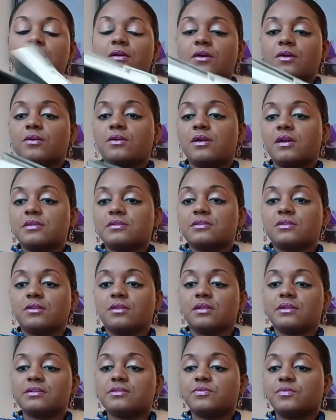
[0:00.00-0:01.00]
Okay, so
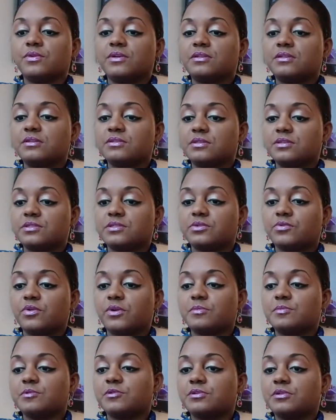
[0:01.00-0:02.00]
let's read the
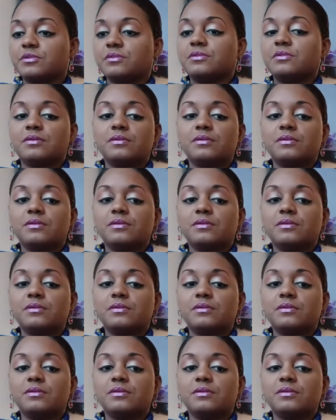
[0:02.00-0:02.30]
description.